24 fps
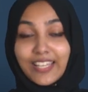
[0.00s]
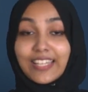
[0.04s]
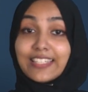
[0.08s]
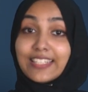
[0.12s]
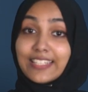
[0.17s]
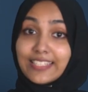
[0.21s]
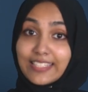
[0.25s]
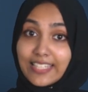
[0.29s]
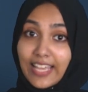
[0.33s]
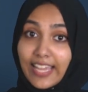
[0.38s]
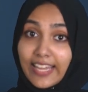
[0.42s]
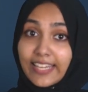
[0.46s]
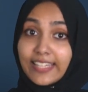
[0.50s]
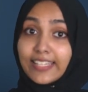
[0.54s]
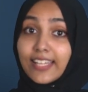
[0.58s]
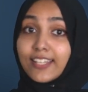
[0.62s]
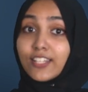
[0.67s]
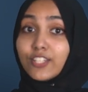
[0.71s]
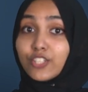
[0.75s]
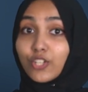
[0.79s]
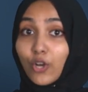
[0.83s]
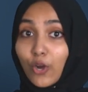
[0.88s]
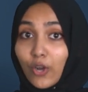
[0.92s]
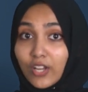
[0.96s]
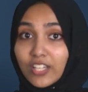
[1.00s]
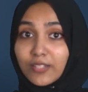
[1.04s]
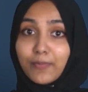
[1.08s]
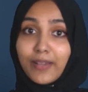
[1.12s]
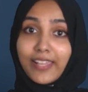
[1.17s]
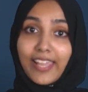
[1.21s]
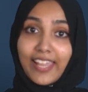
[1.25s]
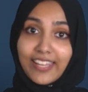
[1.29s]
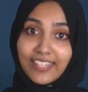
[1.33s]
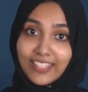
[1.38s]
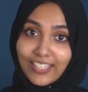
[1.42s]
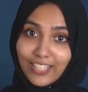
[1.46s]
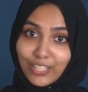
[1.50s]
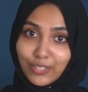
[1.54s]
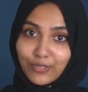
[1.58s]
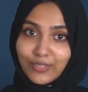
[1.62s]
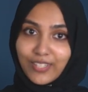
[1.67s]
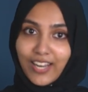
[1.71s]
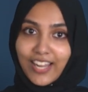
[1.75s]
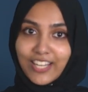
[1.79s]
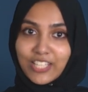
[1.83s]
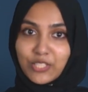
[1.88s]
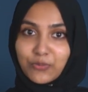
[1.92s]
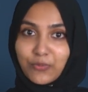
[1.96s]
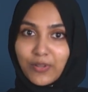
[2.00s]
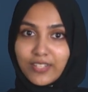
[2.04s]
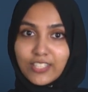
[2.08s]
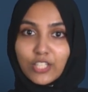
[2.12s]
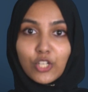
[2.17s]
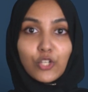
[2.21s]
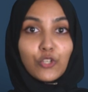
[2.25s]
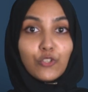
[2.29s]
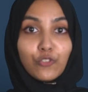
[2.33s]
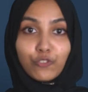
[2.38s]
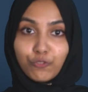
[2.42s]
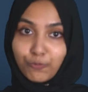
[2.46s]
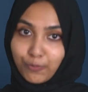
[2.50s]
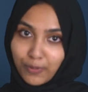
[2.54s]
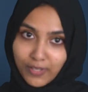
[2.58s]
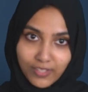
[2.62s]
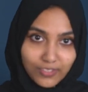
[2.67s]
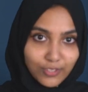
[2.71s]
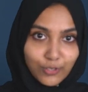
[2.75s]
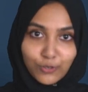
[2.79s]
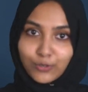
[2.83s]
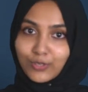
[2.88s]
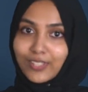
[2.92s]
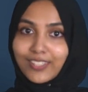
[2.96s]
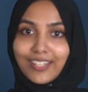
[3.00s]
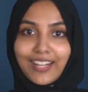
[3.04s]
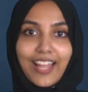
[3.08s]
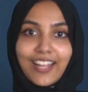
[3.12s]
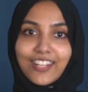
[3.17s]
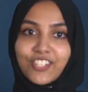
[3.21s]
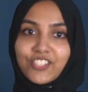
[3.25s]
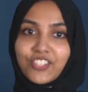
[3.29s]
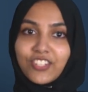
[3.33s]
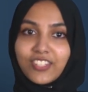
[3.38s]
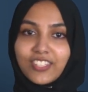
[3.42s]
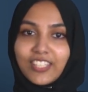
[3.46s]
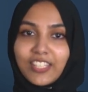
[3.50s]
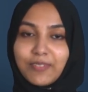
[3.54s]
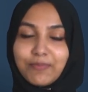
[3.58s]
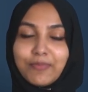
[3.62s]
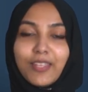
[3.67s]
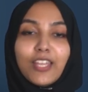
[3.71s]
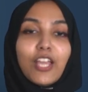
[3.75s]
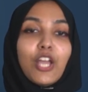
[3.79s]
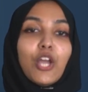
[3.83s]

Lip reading: Designed and taught by NLU graduates who've been through the CLAT journey,